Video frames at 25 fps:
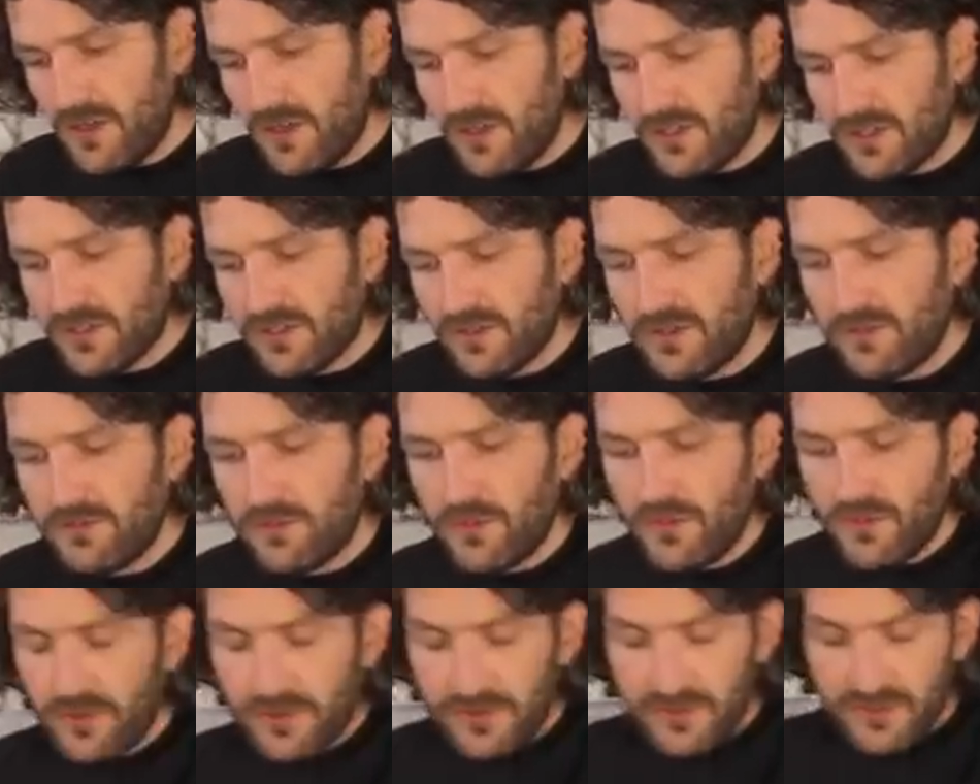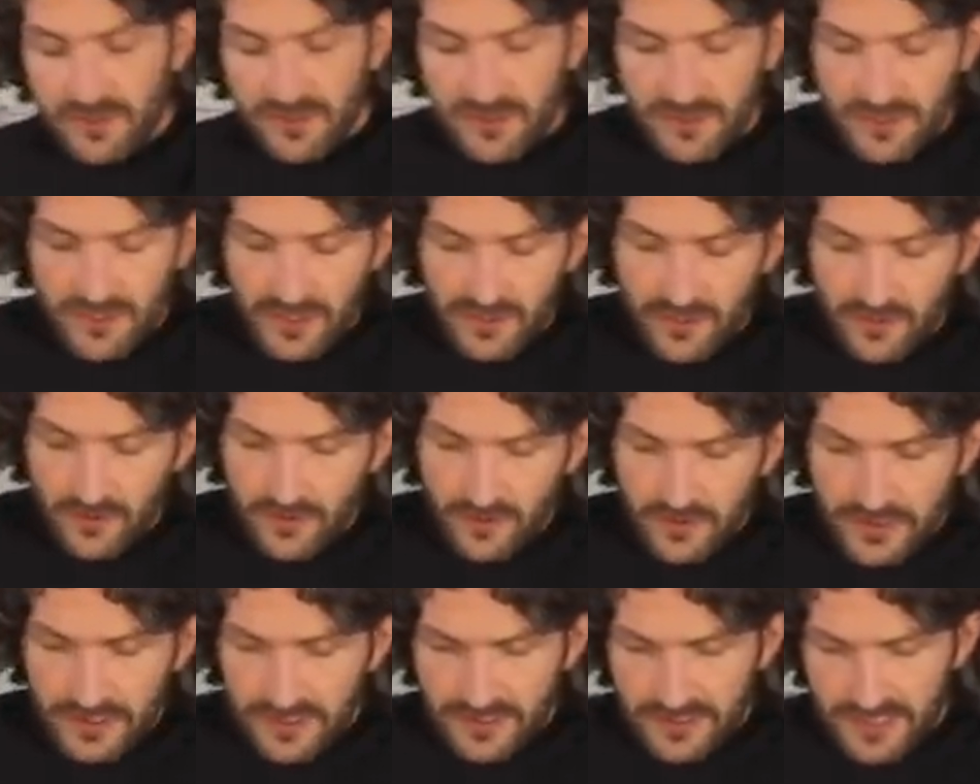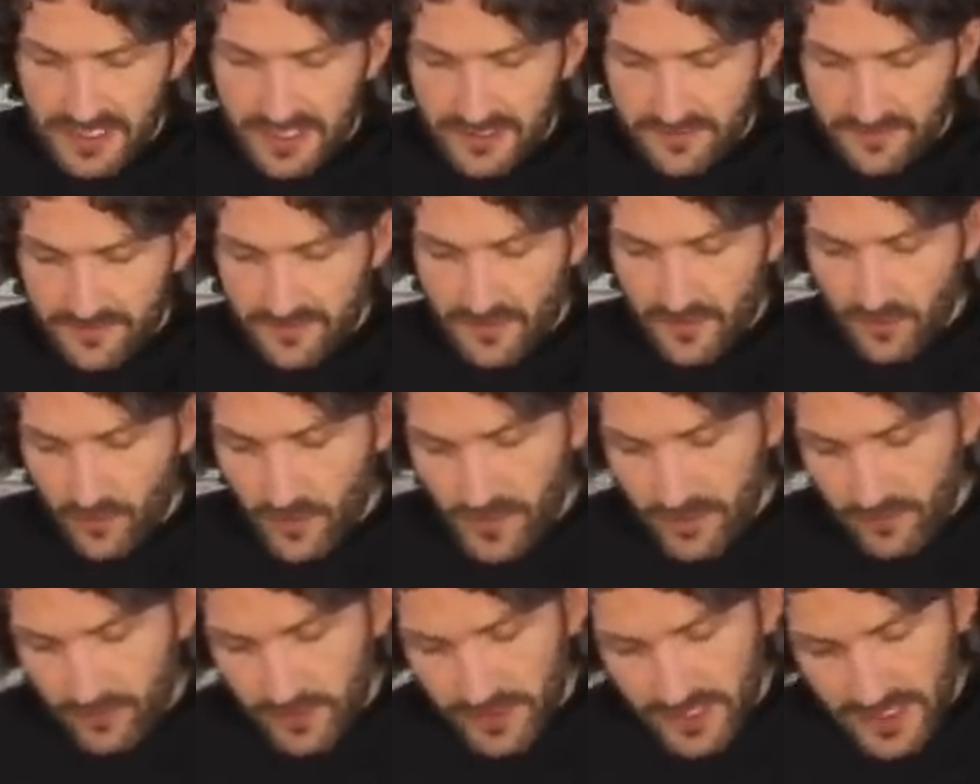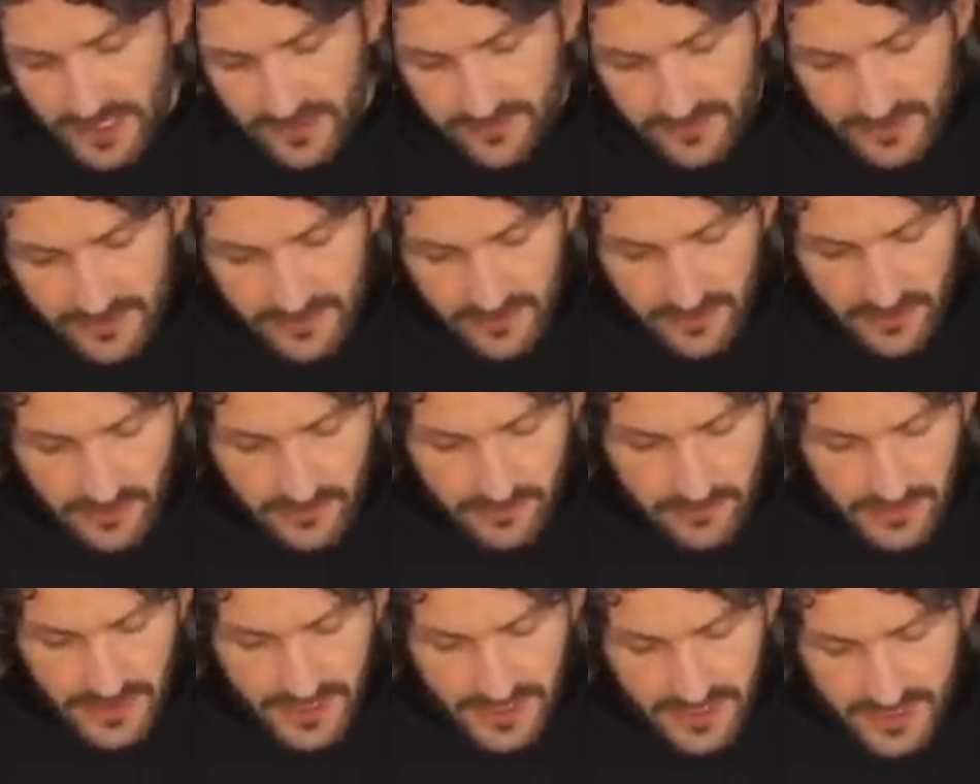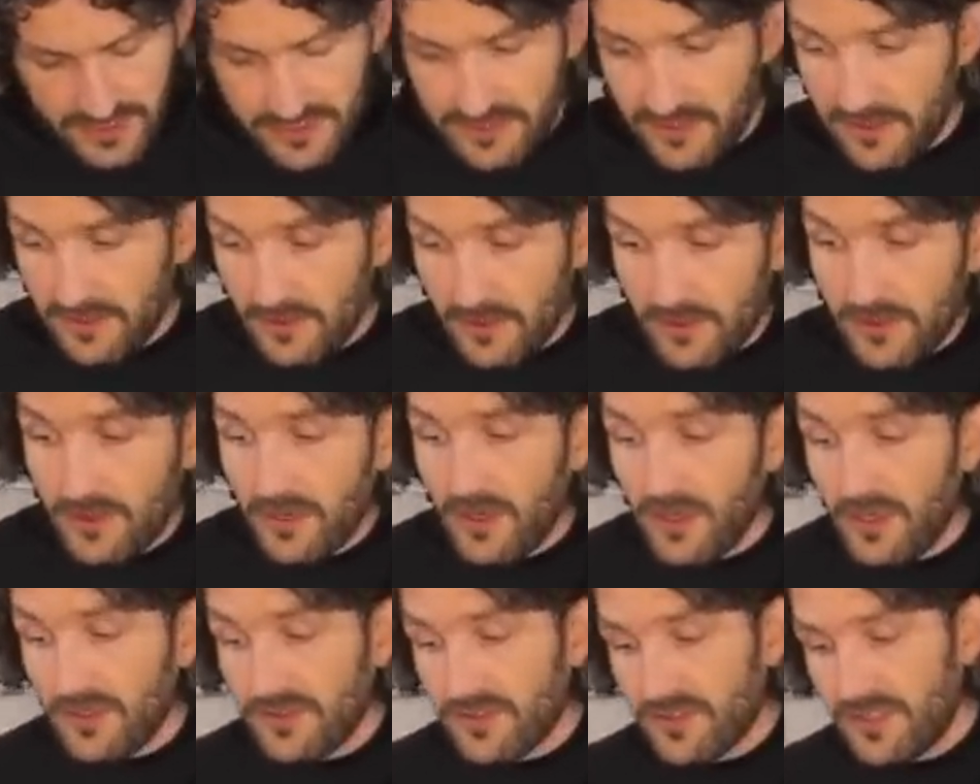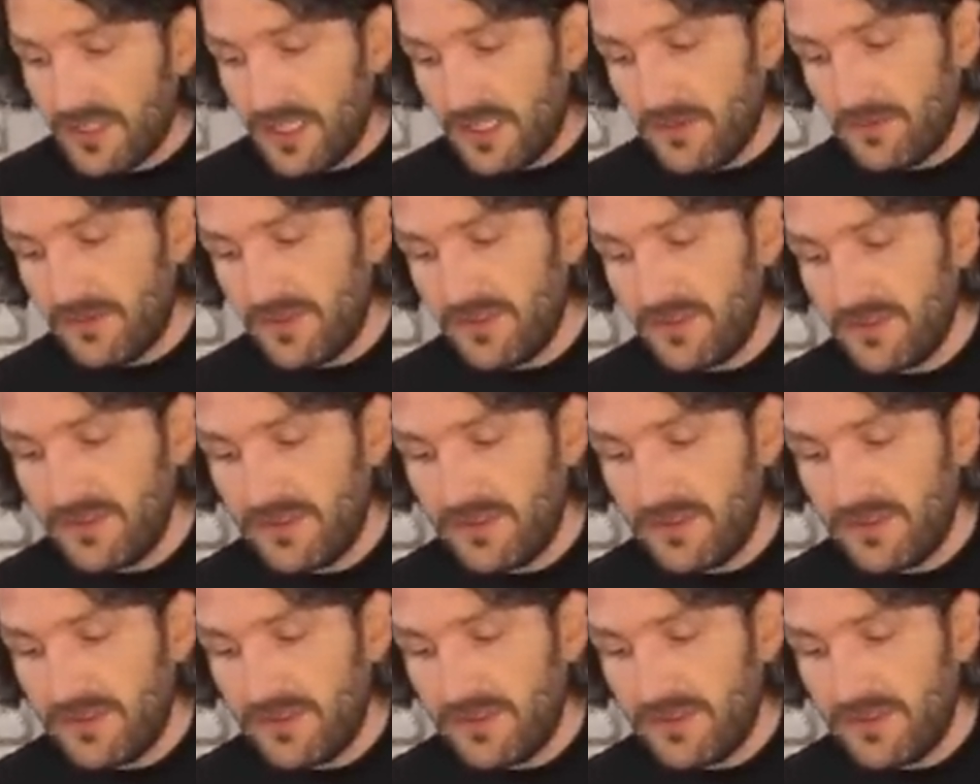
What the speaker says: also important to know is that when we have a good base, a good concept,